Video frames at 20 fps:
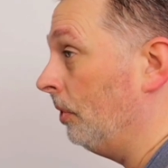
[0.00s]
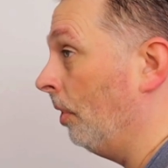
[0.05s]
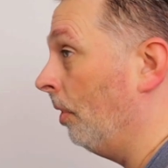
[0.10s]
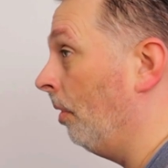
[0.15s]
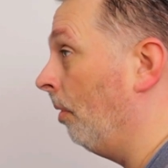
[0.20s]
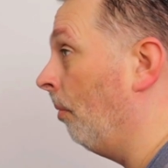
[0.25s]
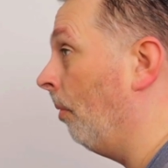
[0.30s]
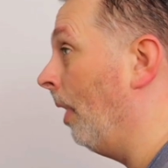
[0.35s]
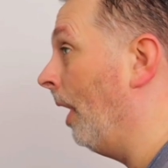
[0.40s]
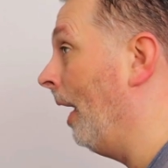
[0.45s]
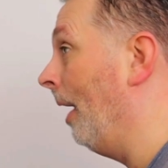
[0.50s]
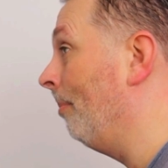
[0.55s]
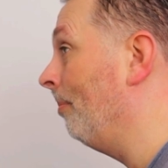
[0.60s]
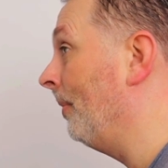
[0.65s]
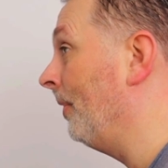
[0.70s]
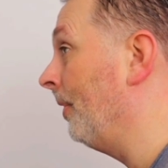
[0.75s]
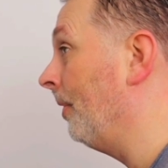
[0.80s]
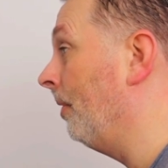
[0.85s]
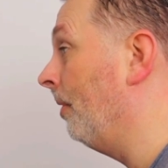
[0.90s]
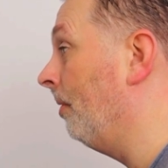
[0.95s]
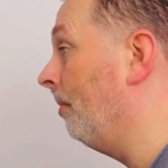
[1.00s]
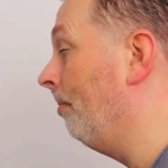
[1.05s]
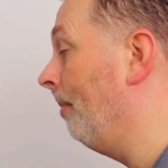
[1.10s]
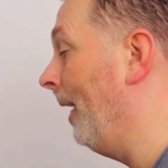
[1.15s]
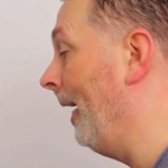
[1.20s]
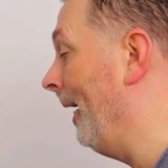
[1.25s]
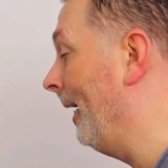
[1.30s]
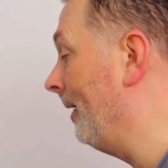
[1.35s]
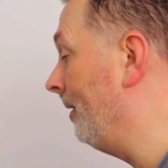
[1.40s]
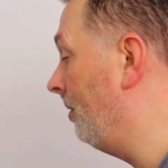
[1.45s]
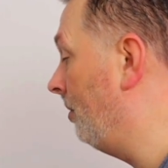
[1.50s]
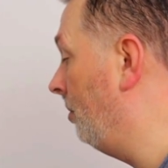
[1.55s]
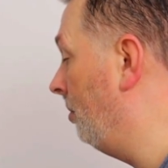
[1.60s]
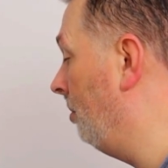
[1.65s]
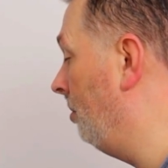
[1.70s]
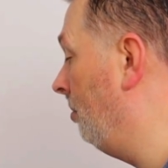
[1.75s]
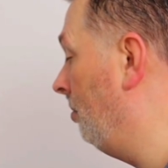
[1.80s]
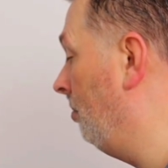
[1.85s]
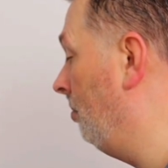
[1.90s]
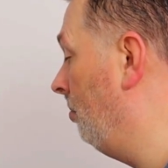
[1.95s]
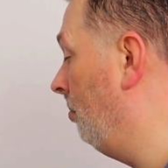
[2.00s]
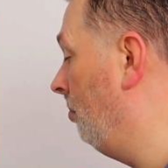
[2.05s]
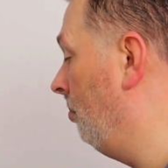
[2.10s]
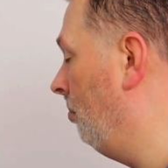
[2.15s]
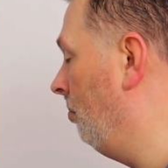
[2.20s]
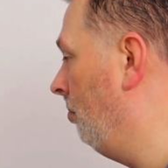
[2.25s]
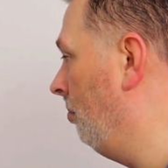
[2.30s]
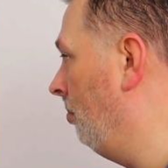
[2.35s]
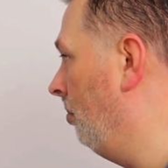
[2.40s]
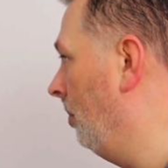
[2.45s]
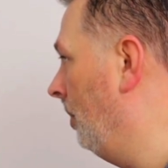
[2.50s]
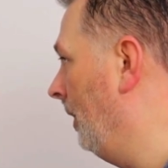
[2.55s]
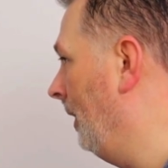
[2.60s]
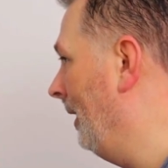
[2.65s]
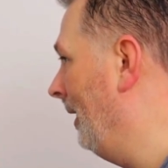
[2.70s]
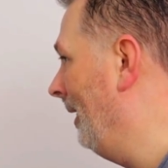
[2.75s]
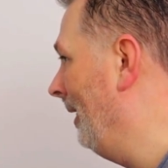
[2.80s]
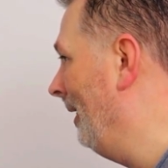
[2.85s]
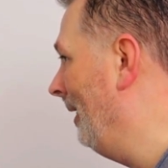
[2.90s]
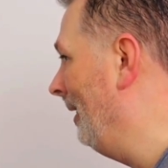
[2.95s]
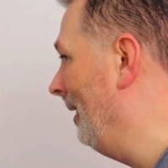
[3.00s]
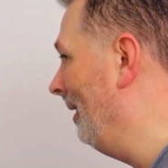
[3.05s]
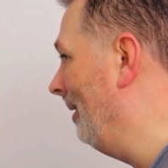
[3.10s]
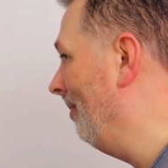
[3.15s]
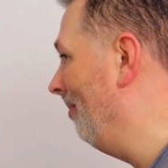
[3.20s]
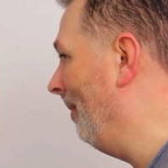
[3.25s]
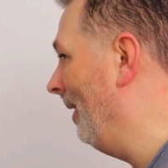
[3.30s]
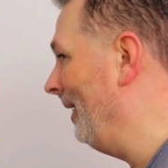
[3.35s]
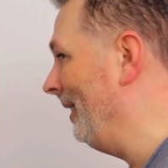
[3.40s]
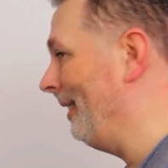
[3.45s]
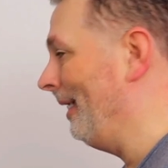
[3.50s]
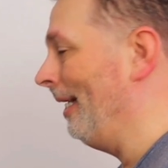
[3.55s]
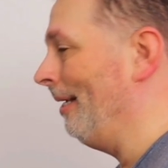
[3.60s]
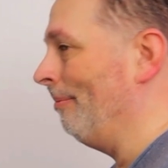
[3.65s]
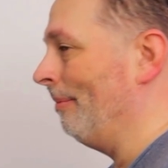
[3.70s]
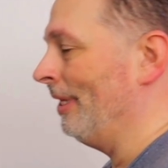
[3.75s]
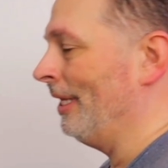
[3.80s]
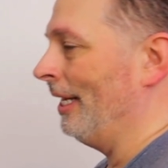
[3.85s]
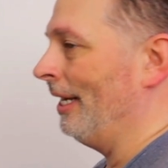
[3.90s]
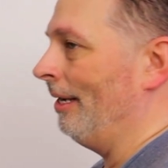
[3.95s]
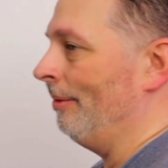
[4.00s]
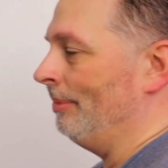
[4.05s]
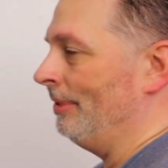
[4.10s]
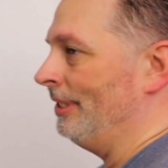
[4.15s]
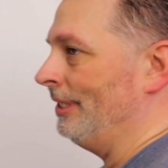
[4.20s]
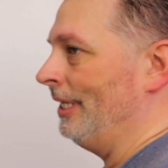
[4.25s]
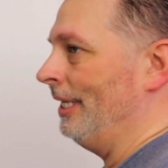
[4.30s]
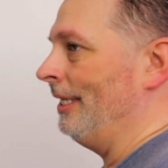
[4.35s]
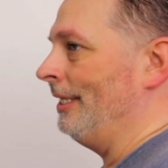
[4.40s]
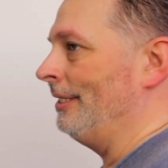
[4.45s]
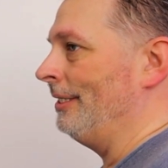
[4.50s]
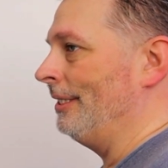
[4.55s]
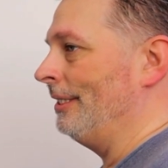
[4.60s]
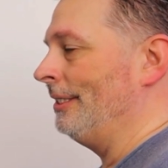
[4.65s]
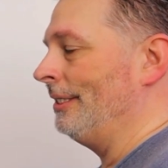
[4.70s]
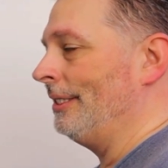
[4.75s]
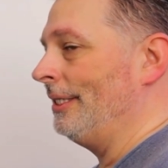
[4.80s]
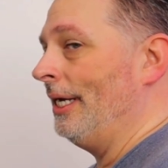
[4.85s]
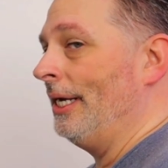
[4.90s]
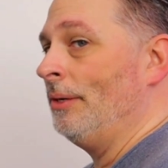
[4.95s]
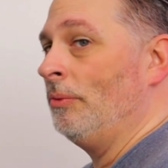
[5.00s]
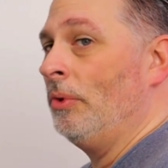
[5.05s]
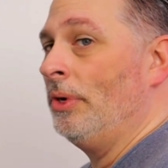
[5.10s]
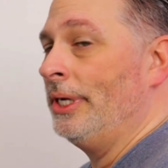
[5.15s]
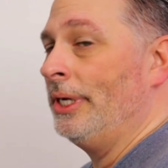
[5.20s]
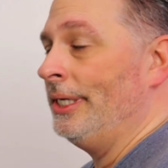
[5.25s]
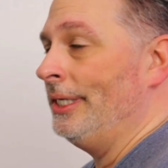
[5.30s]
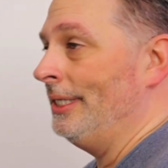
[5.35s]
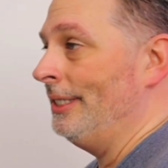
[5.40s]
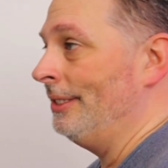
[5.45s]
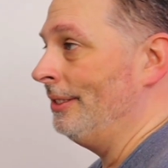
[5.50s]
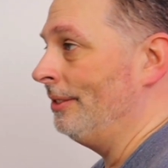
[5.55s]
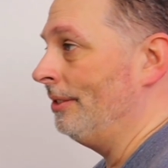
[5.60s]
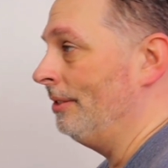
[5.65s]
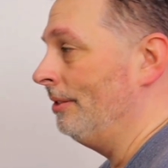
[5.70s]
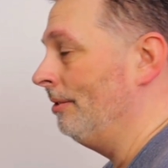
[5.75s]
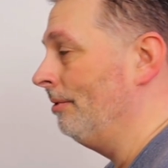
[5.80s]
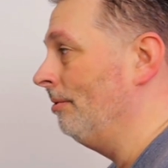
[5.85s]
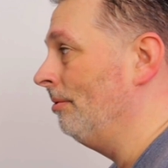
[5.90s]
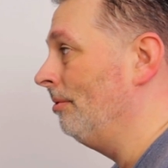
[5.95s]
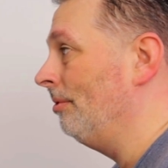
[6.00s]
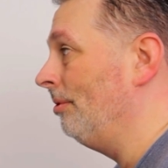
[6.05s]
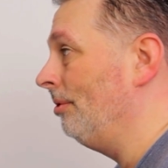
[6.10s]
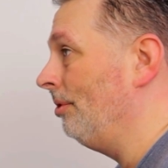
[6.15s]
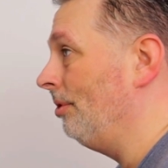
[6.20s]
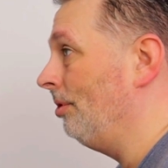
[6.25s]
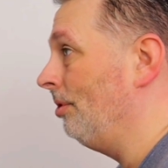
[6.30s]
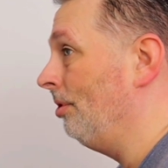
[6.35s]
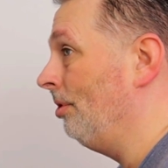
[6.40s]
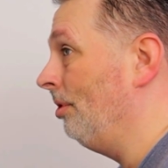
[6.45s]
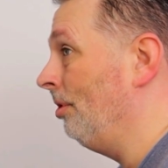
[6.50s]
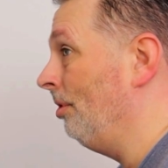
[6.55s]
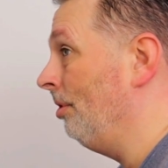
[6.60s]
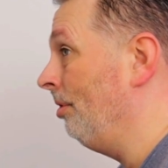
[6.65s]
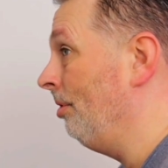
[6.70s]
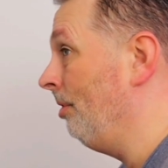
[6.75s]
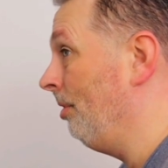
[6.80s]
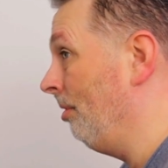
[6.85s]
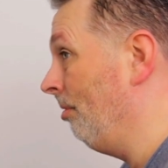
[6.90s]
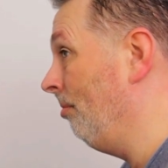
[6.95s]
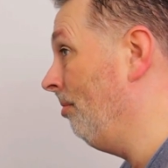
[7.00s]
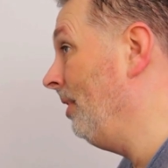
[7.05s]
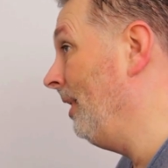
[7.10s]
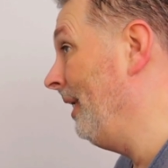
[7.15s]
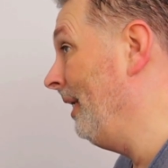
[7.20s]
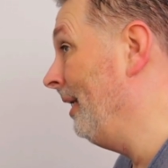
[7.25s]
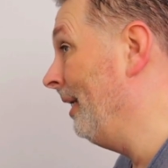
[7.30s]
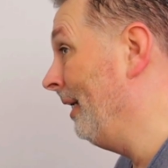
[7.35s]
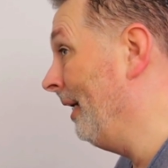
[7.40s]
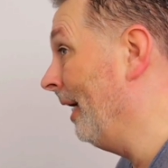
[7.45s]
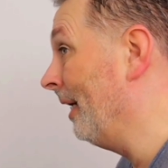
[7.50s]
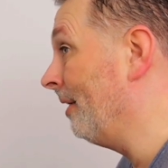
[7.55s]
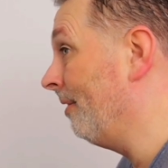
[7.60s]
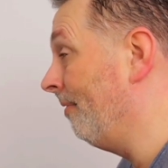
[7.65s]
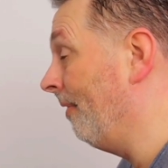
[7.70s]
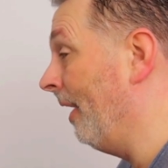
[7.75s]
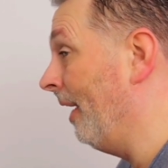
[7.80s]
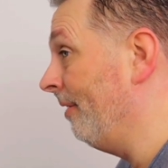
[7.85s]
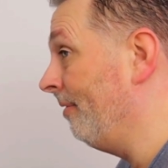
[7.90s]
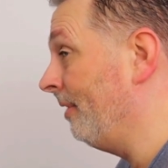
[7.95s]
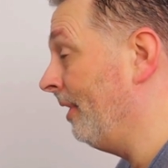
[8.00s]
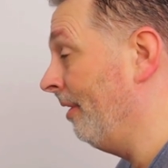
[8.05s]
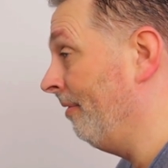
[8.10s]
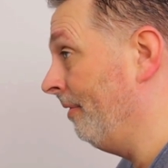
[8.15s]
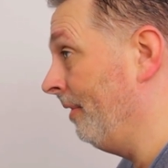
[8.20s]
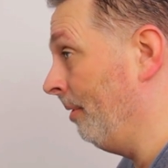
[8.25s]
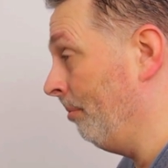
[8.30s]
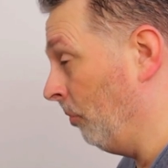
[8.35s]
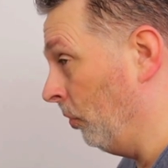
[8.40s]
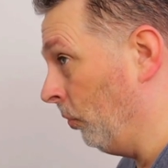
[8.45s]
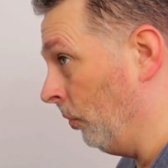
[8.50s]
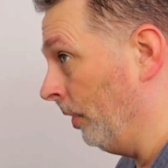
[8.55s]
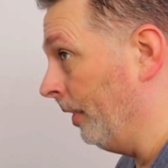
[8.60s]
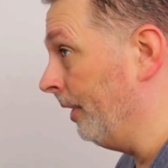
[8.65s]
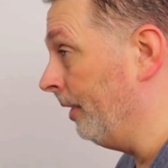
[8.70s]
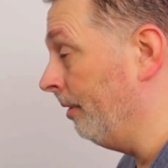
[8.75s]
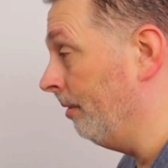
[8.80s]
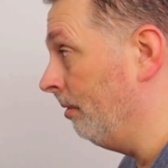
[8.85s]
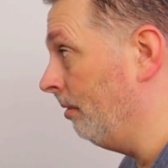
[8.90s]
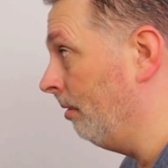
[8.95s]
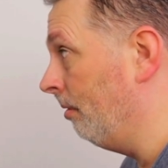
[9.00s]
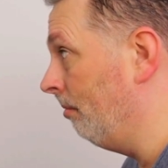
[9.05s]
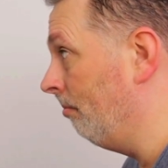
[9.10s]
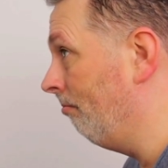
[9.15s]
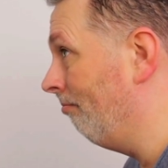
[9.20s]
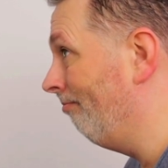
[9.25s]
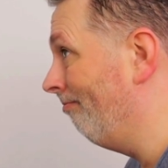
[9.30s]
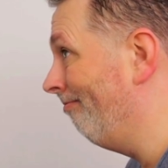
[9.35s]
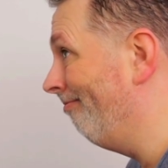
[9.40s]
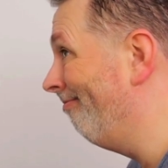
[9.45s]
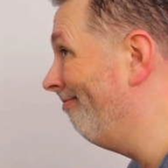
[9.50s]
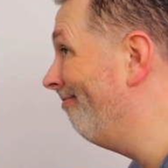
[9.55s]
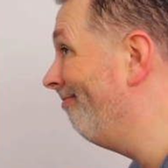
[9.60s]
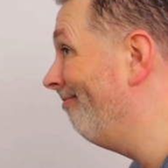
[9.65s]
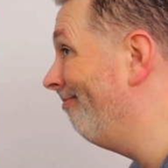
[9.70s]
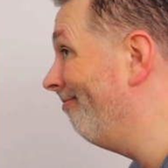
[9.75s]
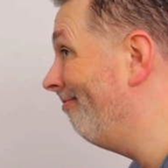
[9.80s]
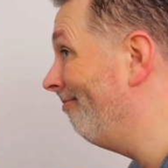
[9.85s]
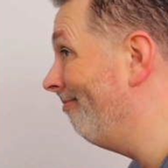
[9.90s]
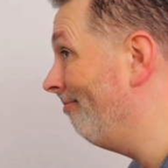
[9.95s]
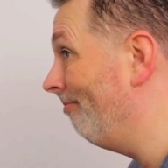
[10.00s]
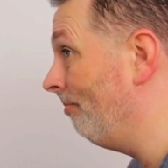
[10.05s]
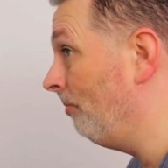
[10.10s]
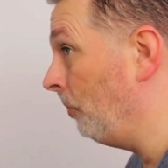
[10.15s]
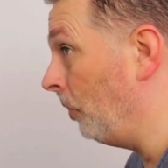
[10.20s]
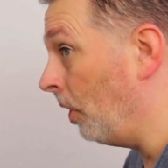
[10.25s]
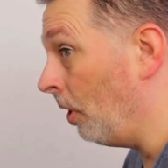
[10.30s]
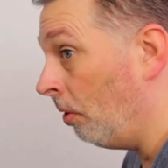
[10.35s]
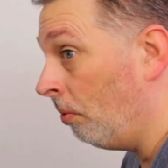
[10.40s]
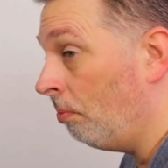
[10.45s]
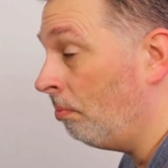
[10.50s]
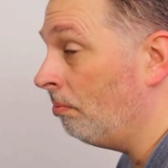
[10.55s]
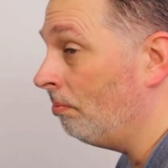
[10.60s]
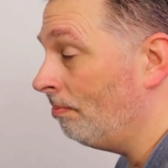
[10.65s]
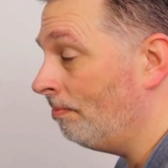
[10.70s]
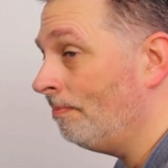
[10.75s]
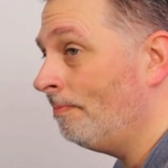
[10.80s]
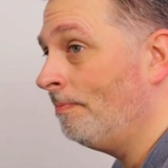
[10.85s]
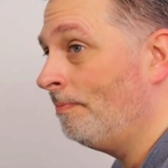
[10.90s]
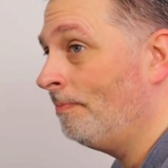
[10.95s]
So I'm going to go back to my statement that I've been saying since day one is, do you need an X570 board? Nope.